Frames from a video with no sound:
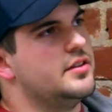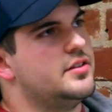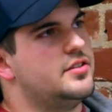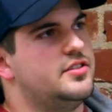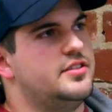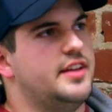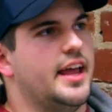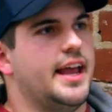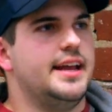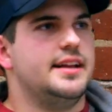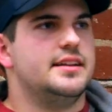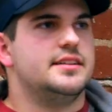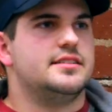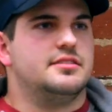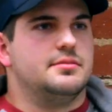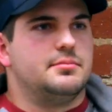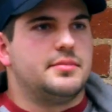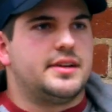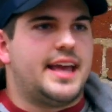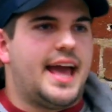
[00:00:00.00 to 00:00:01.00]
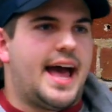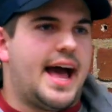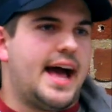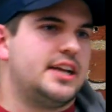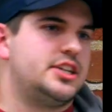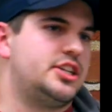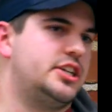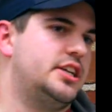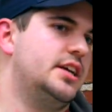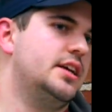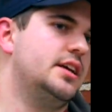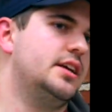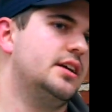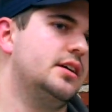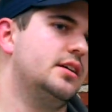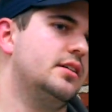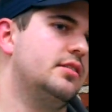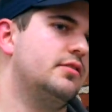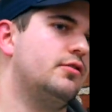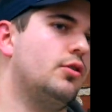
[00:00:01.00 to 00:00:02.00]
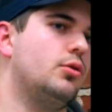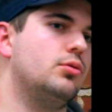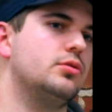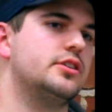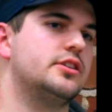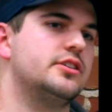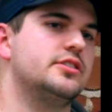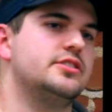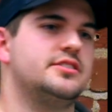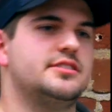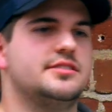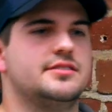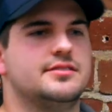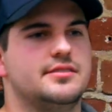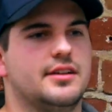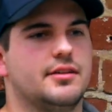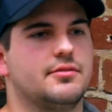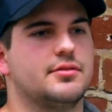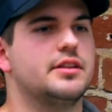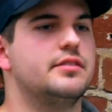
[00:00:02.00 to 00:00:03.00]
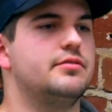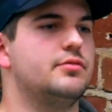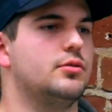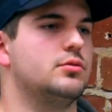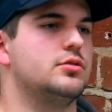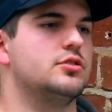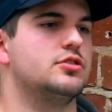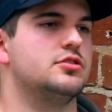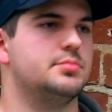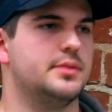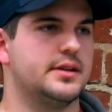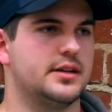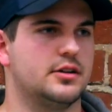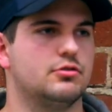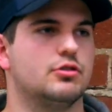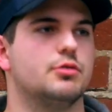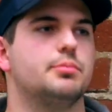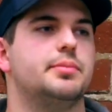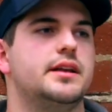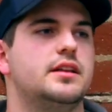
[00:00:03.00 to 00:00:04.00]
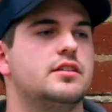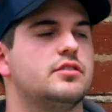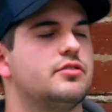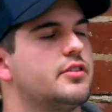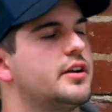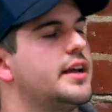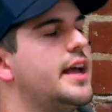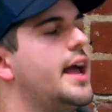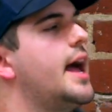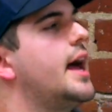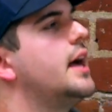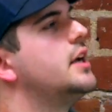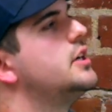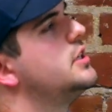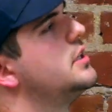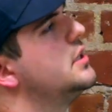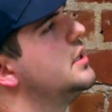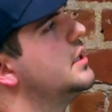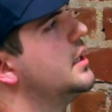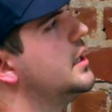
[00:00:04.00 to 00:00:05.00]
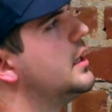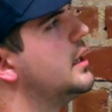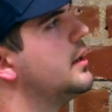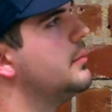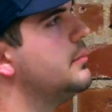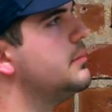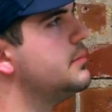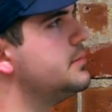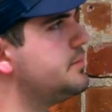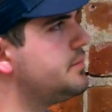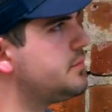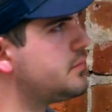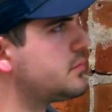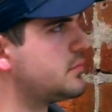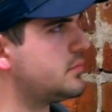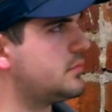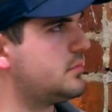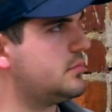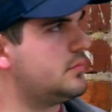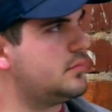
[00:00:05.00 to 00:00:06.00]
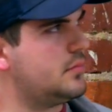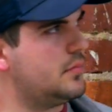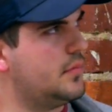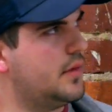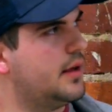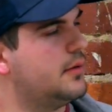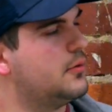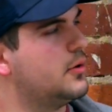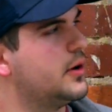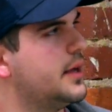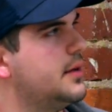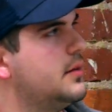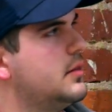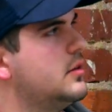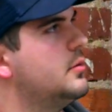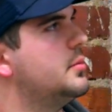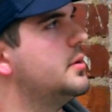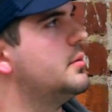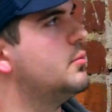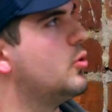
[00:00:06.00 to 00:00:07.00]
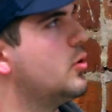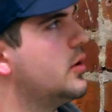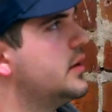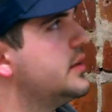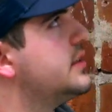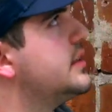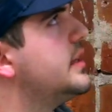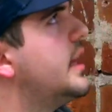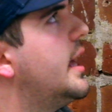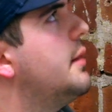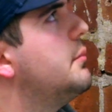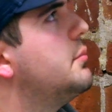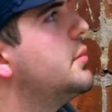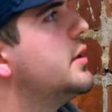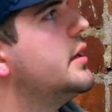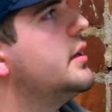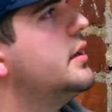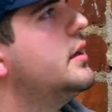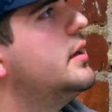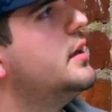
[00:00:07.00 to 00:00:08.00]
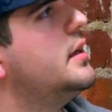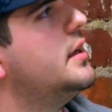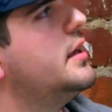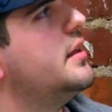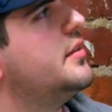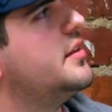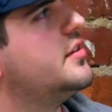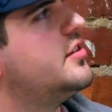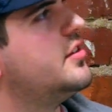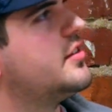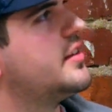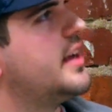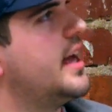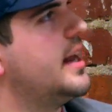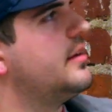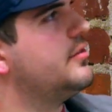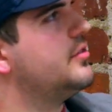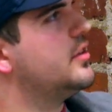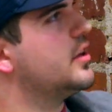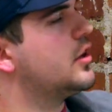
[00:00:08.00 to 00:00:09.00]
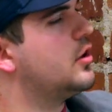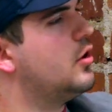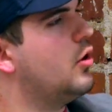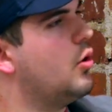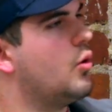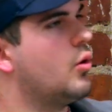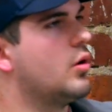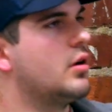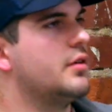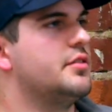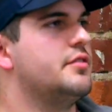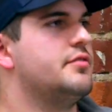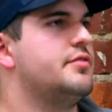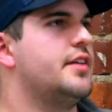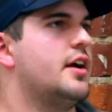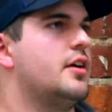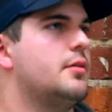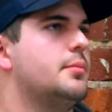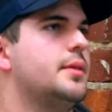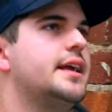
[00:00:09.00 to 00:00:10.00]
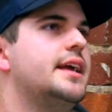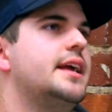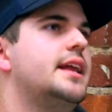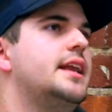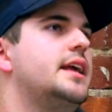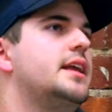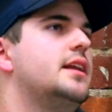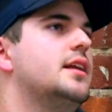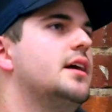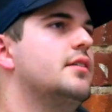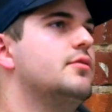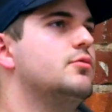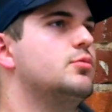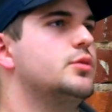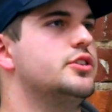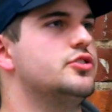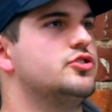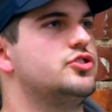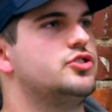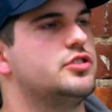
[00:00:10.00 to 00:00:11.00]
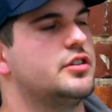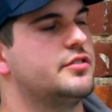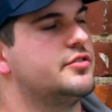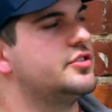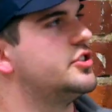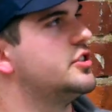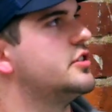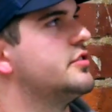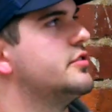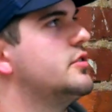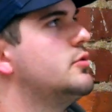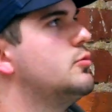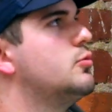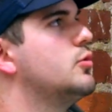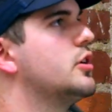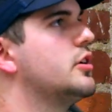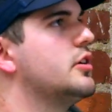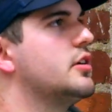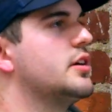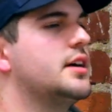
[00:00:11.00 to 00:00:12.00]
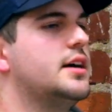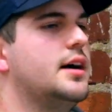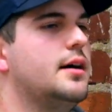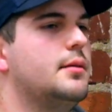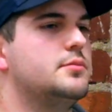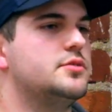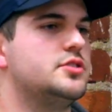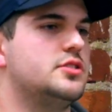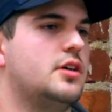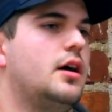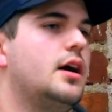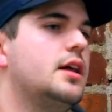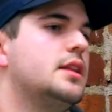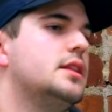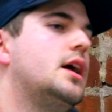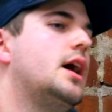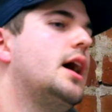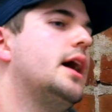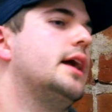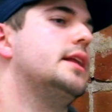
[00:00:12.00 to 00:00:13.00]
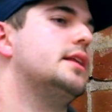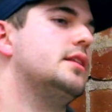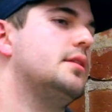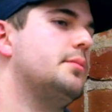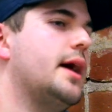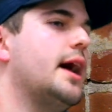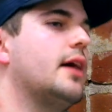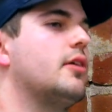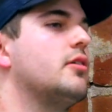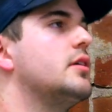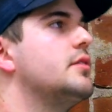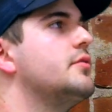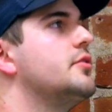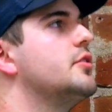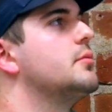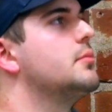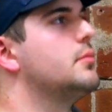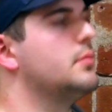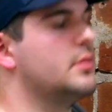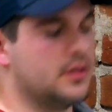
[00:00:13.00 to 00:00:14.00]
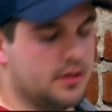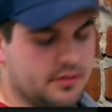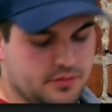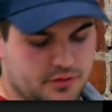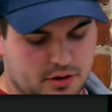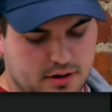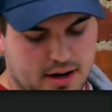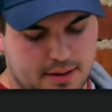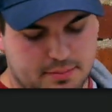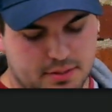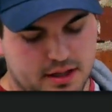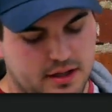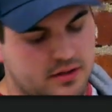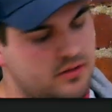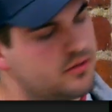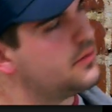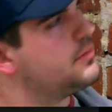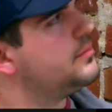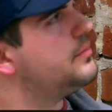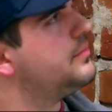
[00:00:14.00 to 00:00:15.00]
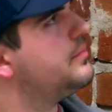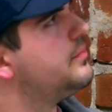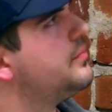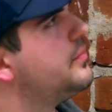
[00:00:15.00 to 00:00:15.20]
some cache folders, not really folders, but groupings for cache. And we'll get a little bit more into that. But this is kind of the core of the very beginning of when your service worker comes online in the background of your application.